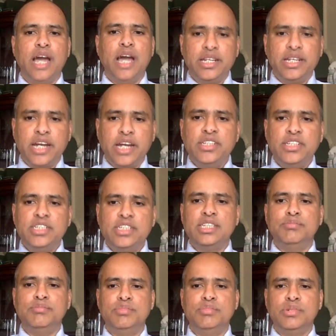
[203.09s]
encouraging
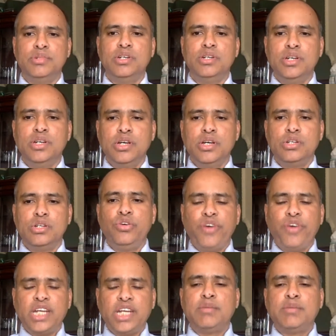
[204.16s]
them to
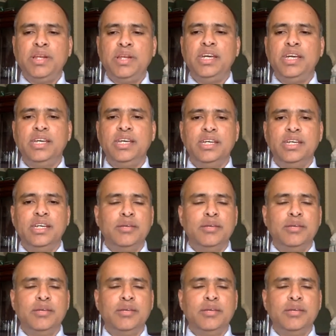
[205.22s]
effectively